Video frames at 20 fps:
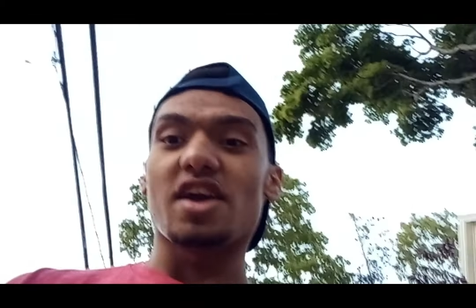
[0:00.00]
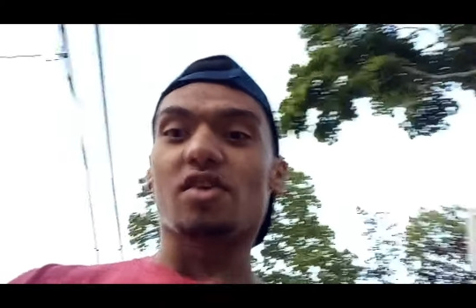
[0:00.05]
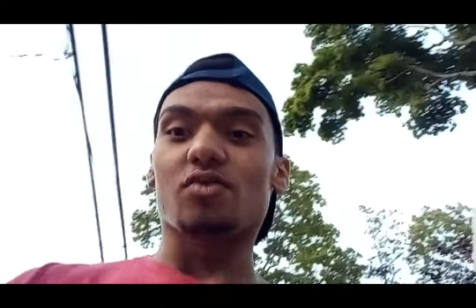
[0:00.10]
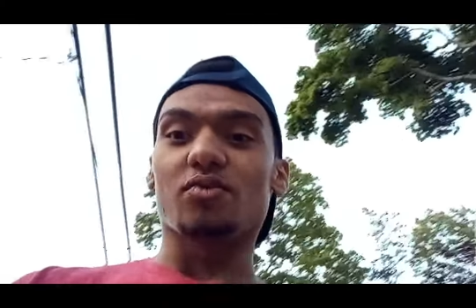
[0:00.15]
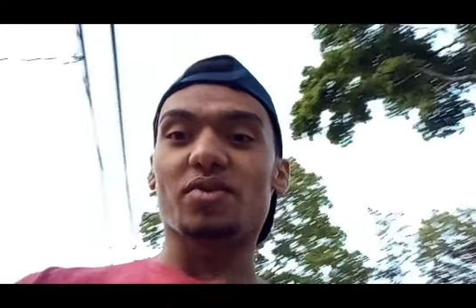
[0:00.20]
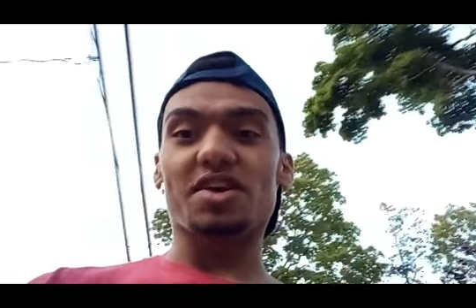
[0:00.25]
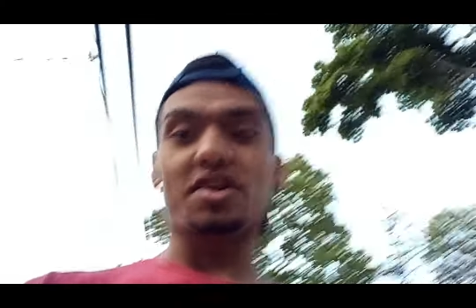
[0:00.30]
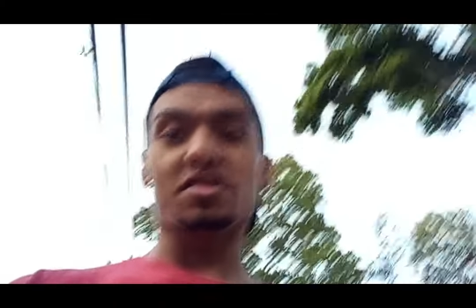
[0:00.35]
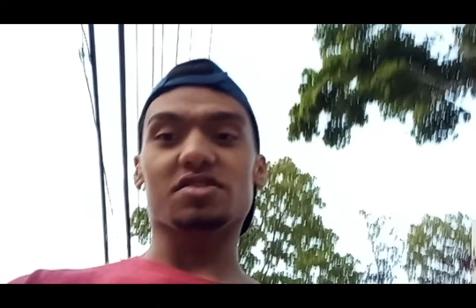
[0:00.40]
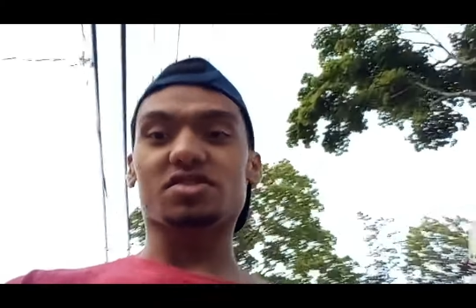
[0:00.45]
and
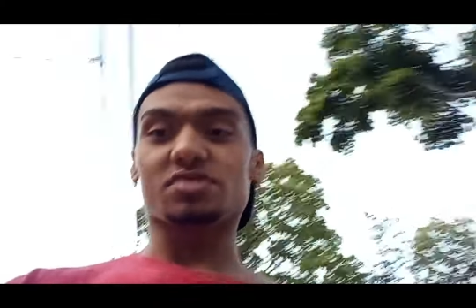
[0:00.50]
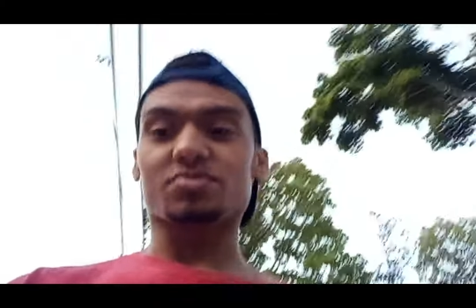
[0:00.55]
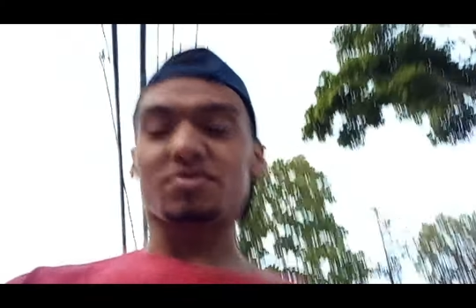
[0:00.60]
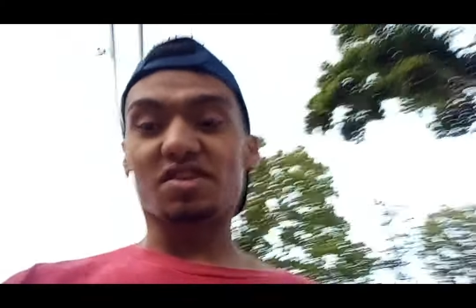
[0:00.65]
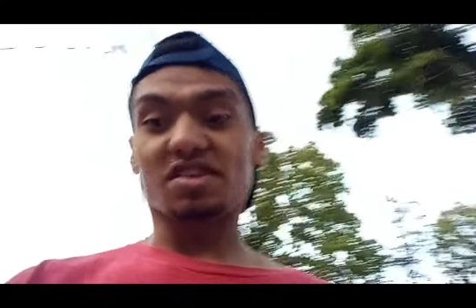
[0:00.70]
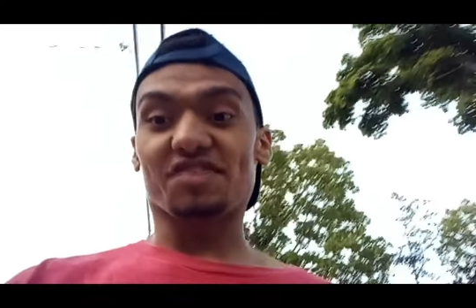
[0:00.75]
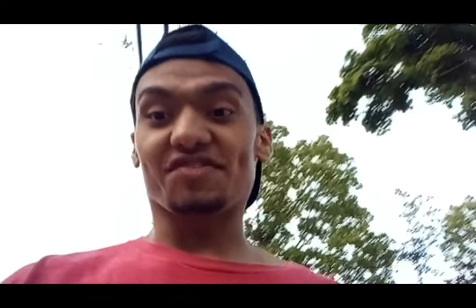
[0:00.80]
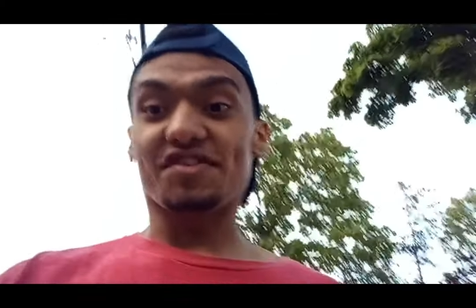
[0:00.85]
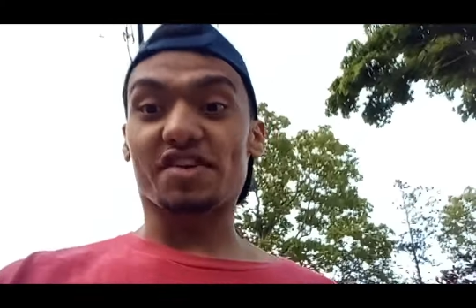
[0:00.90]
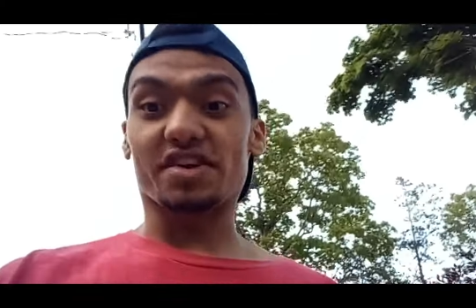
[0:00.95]
we out this
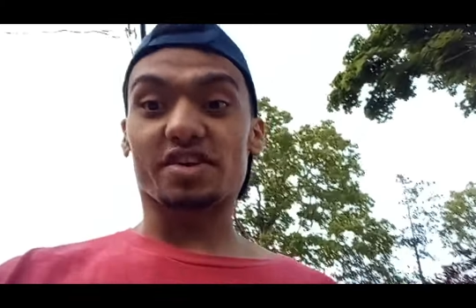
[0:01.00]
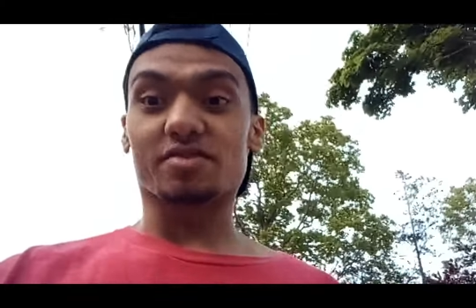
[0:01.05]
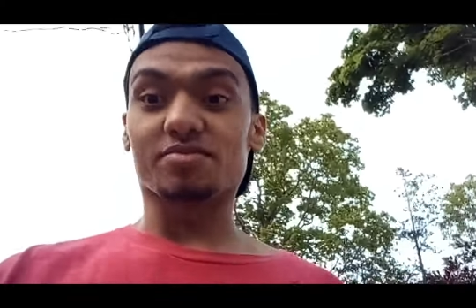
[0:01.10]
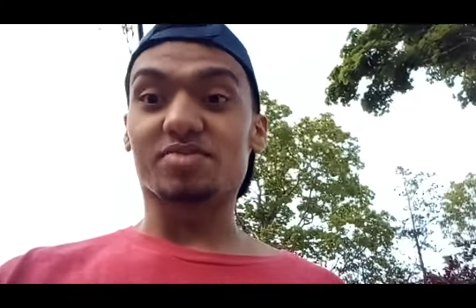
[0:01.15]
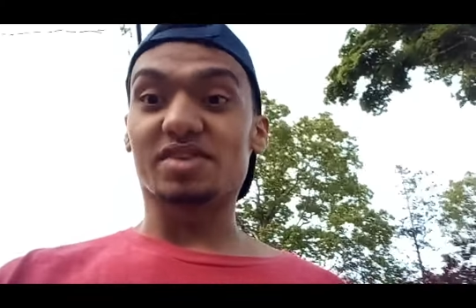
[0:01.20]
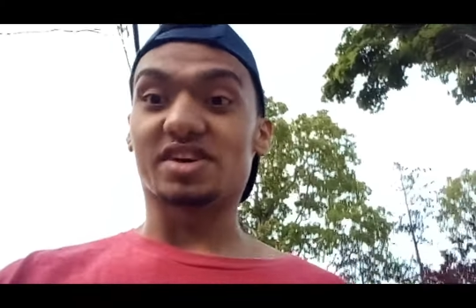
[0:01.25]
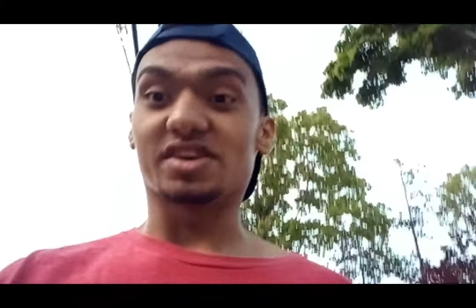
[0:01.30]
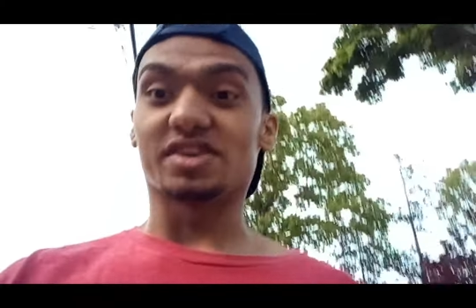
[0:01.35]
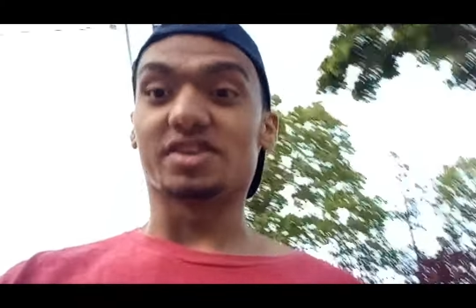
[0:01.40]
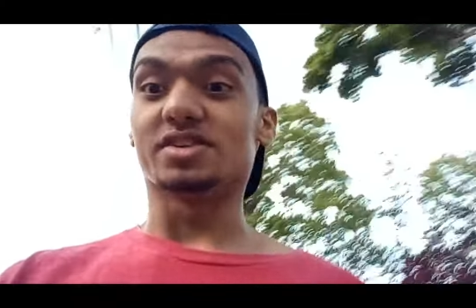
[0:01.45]
motherfucker
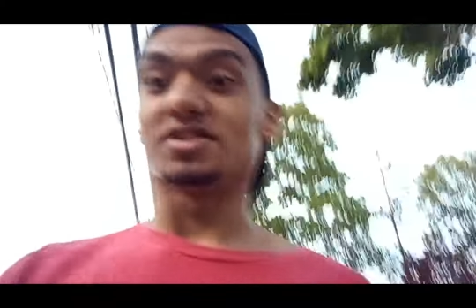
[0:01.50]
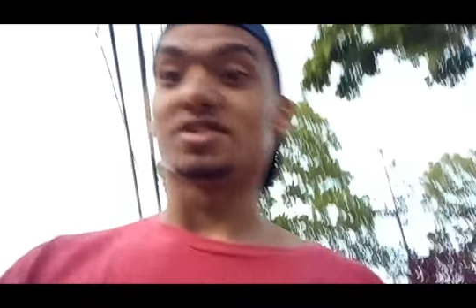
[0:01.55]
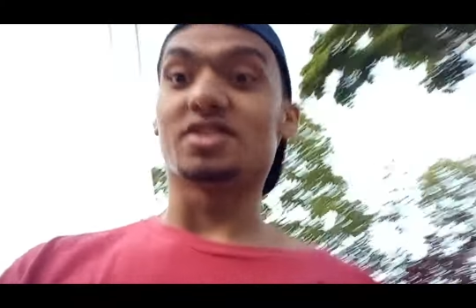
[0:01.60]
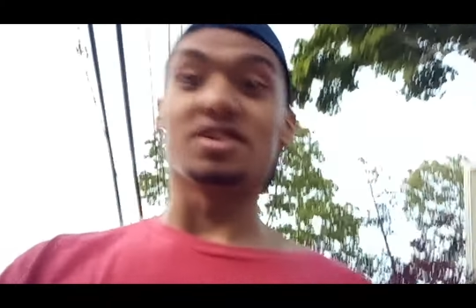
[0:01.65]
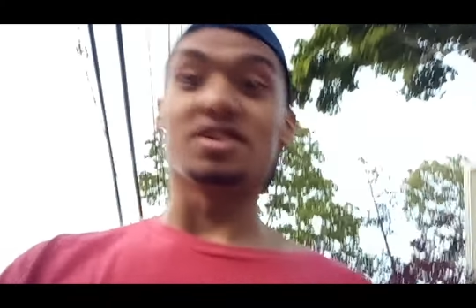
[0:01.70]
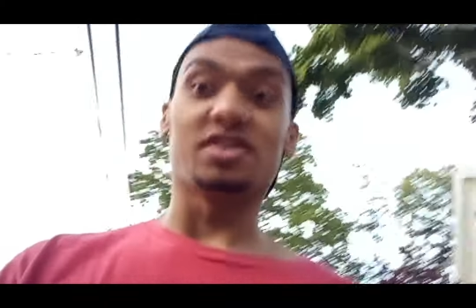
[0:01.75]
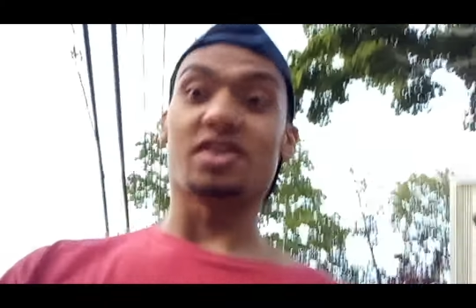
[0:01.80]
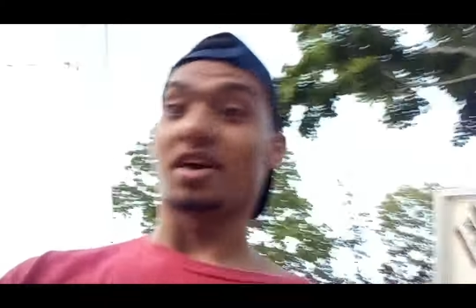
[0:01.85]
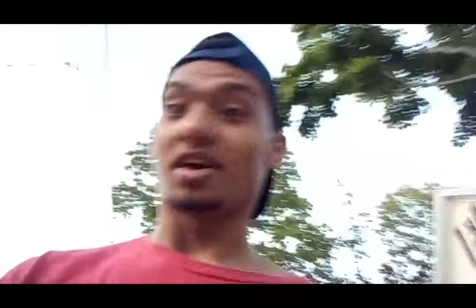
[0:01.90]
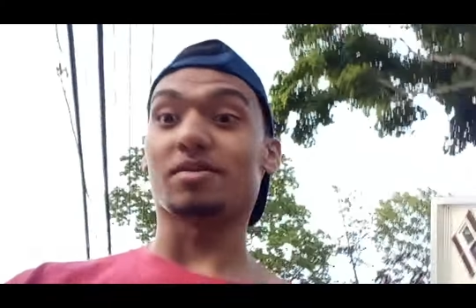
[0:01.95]
because
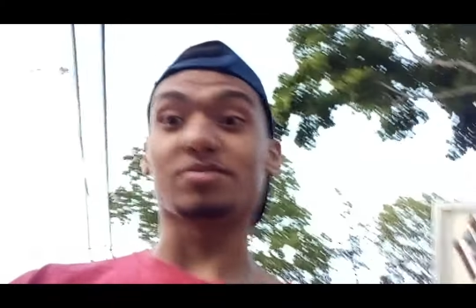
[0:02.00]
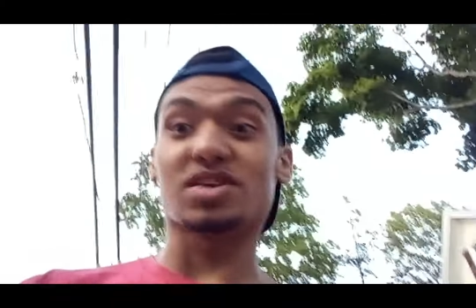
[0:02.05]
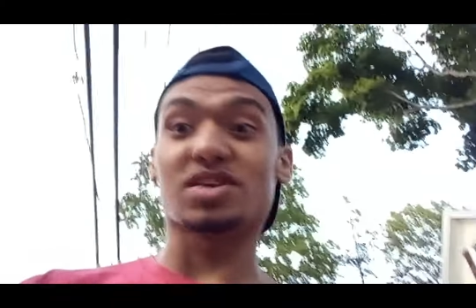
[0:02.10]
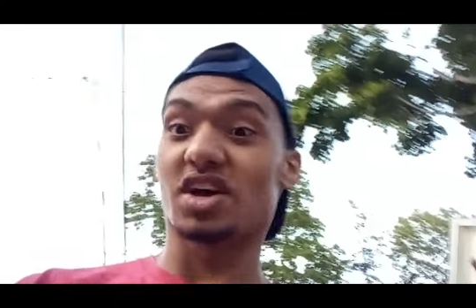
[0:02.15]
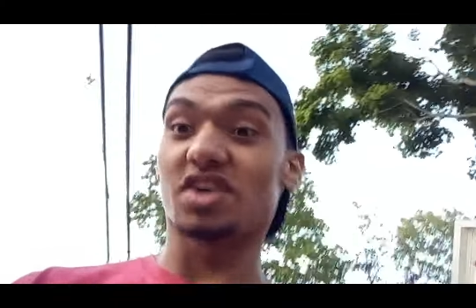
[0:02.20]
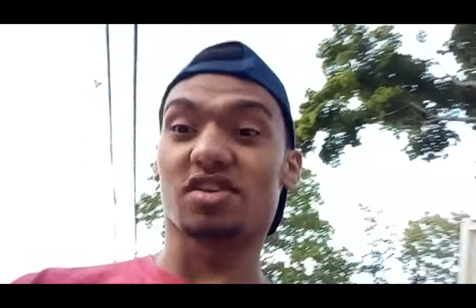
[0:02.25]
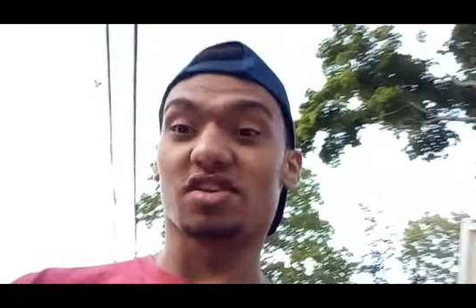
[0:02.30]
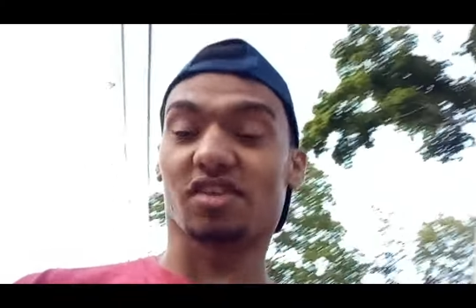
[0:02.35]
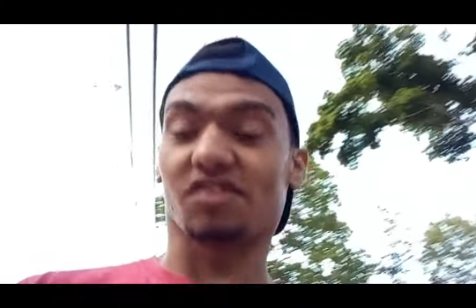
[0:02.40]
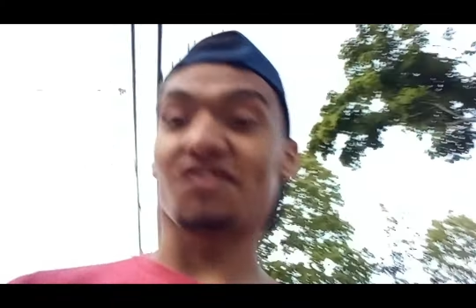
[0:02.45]
I'm
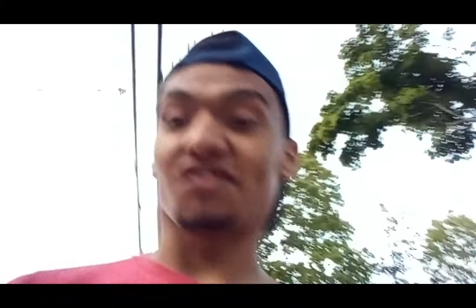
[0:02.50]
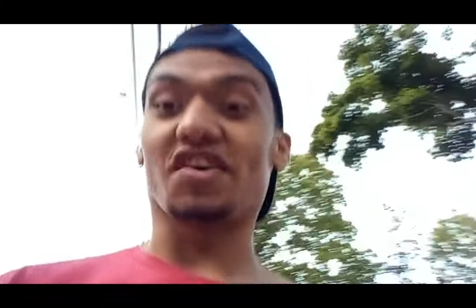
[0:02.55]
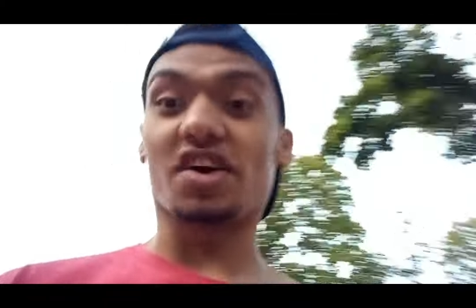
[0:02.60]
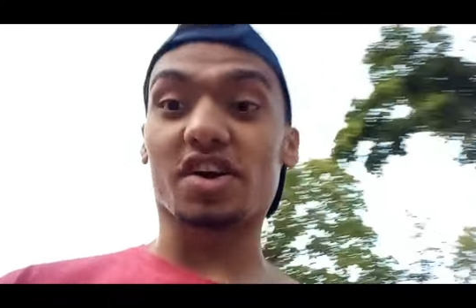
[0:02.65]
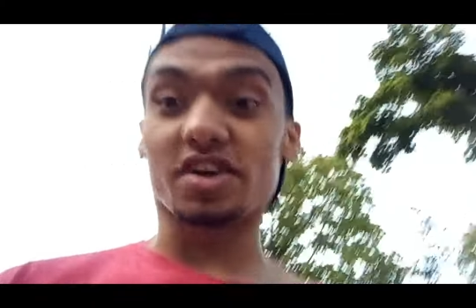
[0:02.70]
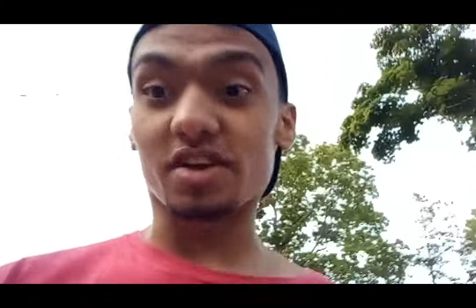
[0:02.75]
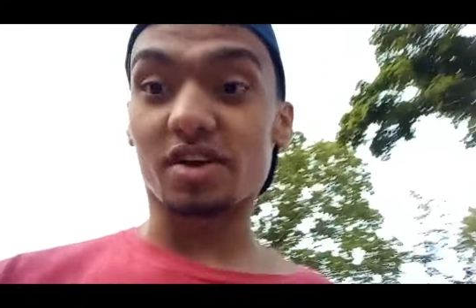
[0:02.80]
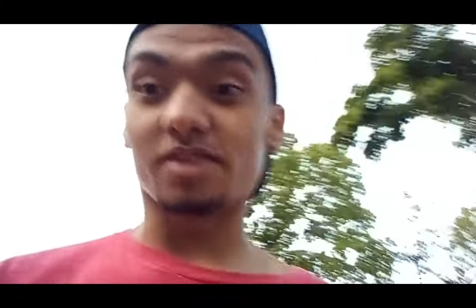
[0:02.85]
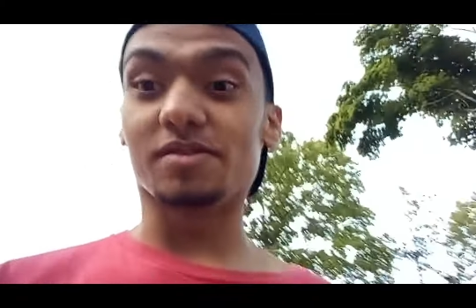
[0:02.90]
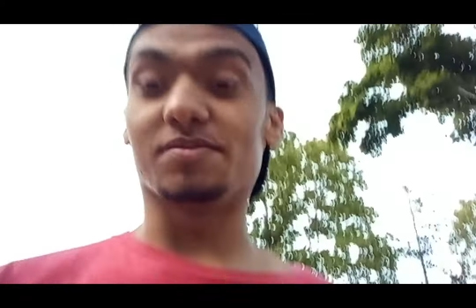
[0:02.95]
tired as
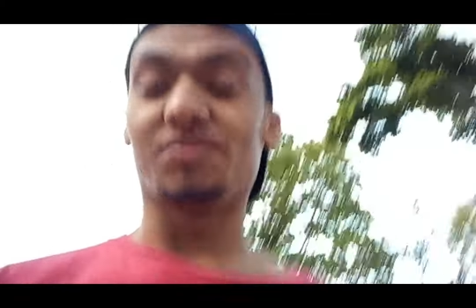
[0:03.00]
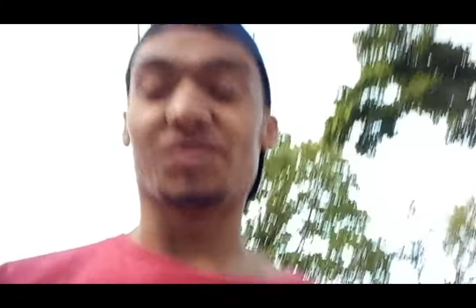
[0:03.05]
fuck